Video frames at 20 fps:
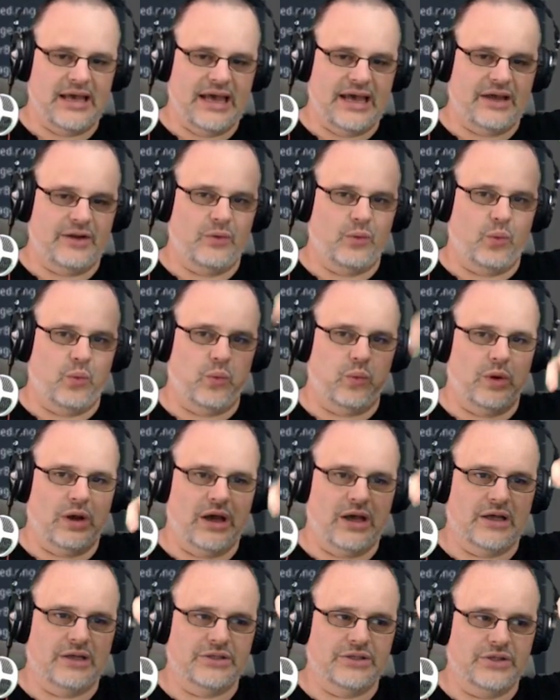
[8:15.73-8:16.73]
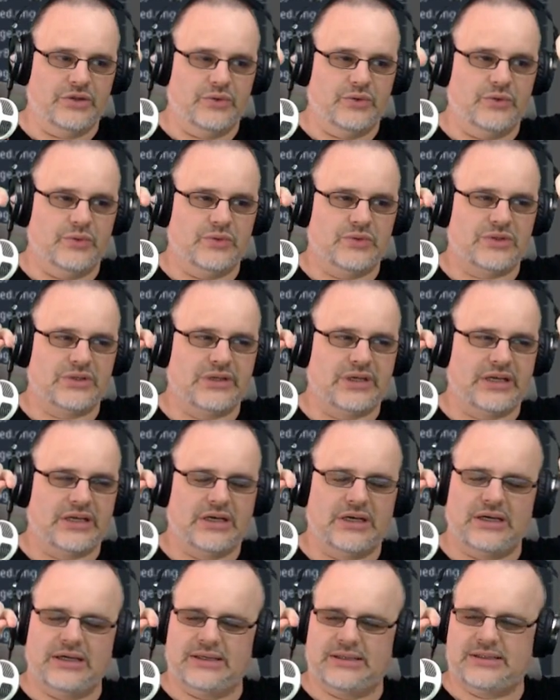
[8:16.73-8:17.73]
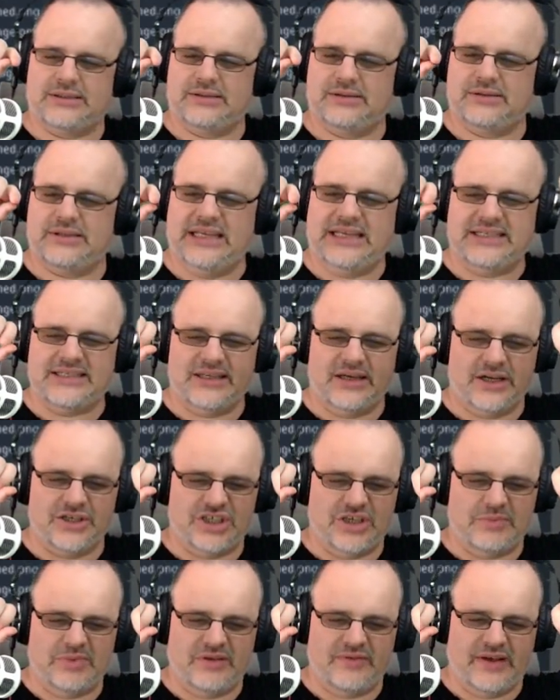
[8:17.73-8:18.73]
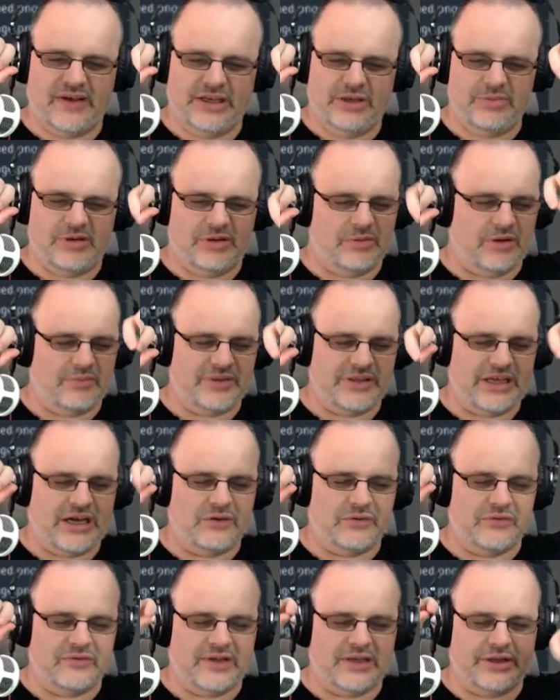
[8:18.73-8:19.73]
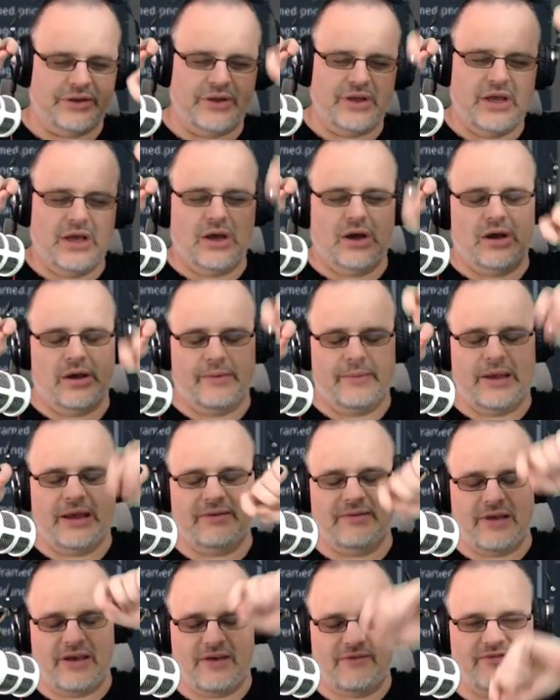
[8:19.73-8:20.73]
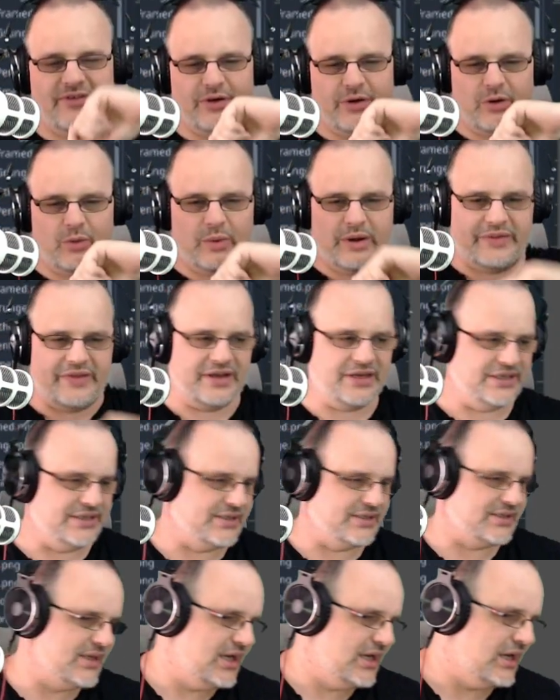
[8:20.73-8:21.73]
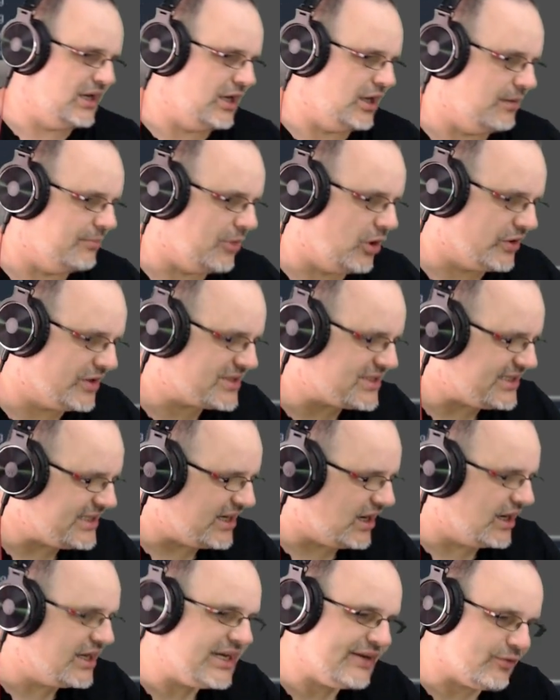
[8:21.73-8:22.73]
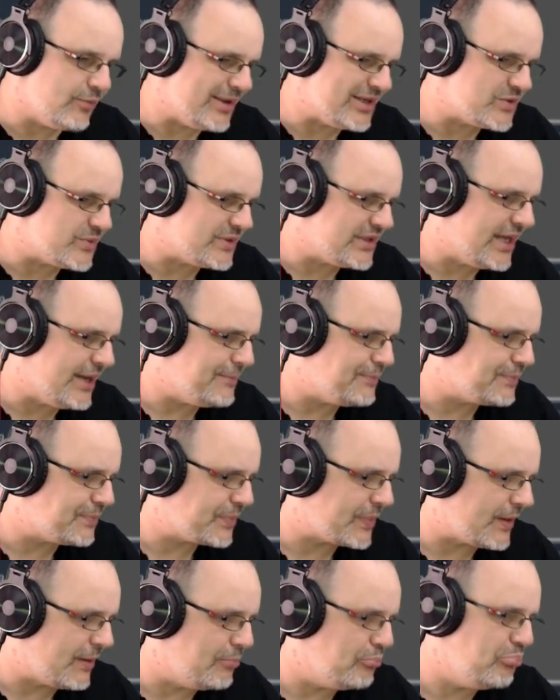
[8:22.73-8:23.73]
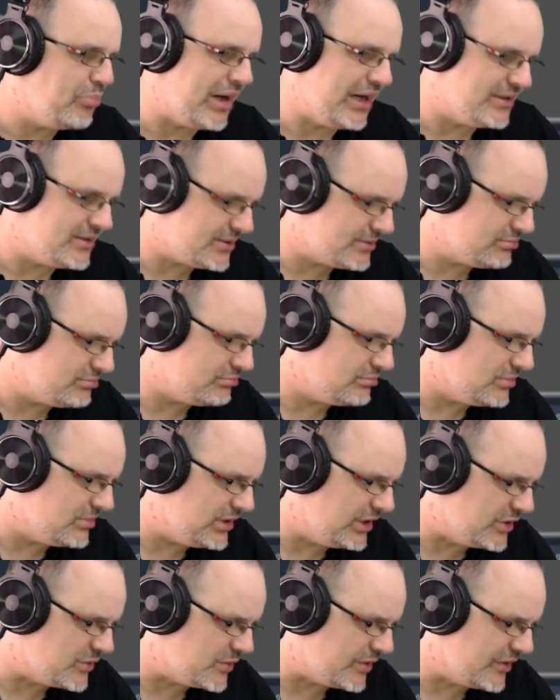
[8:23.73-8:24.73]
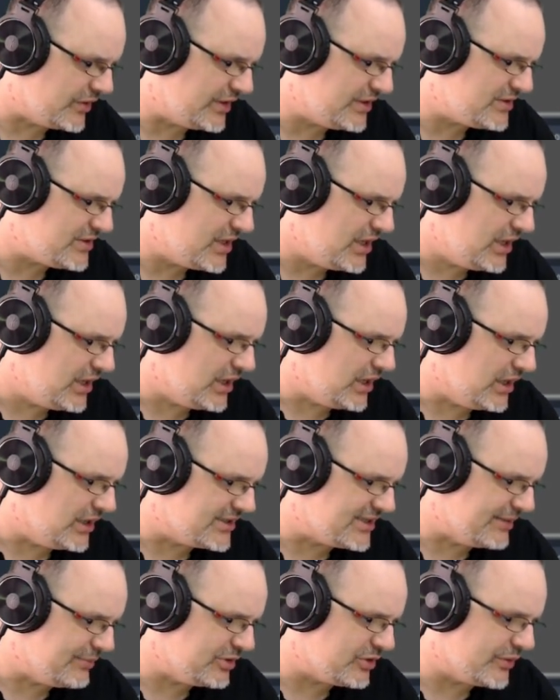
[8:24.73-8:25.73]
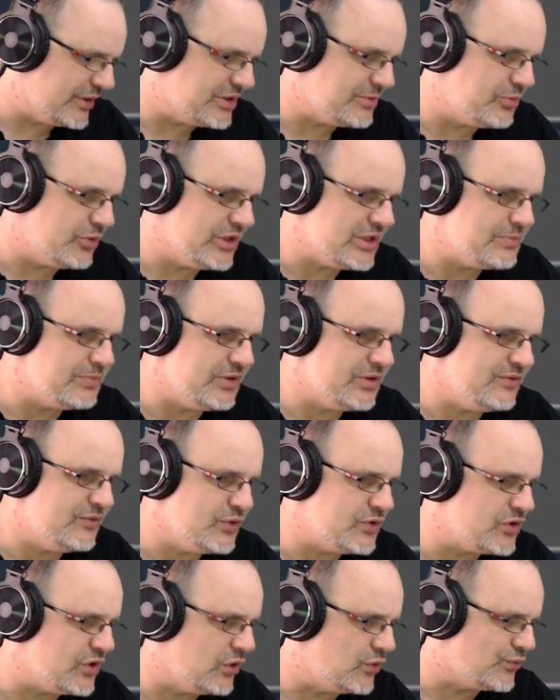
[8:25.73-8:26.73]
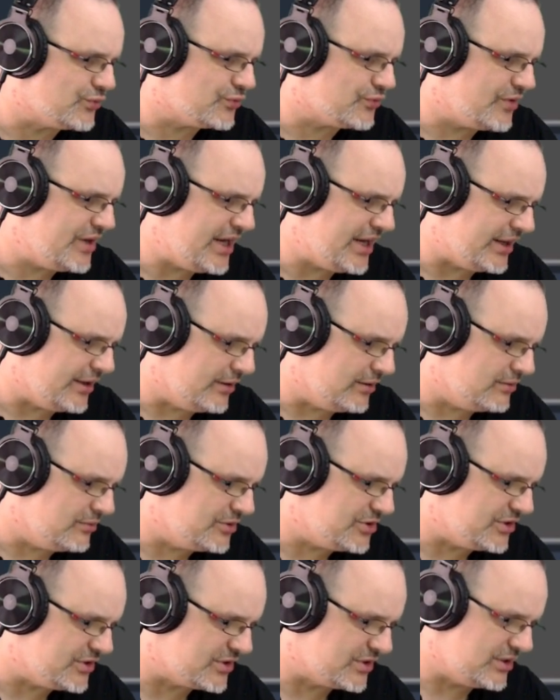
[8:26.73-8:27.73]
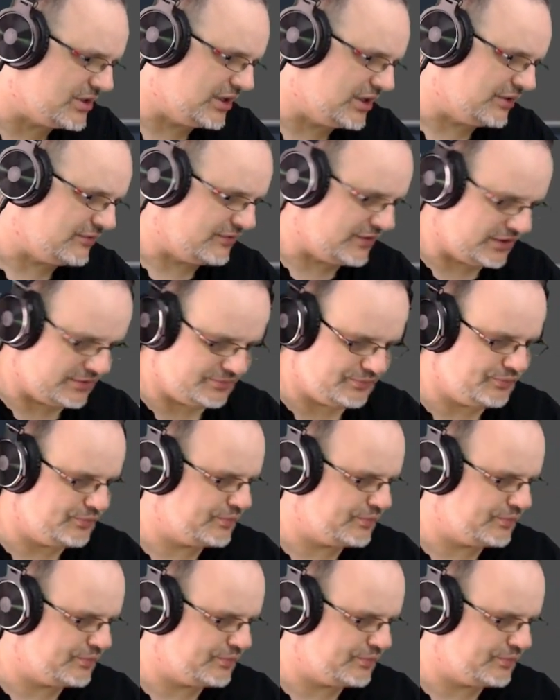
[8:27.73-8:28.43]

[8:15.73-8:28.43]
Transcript: and use, I think it's the RGB value, but it might be the alpha value, and figure out where that is. Honestly, I never mess with that, but it is one of the things. Same with director points, but you've also got ring, which is kind of fun.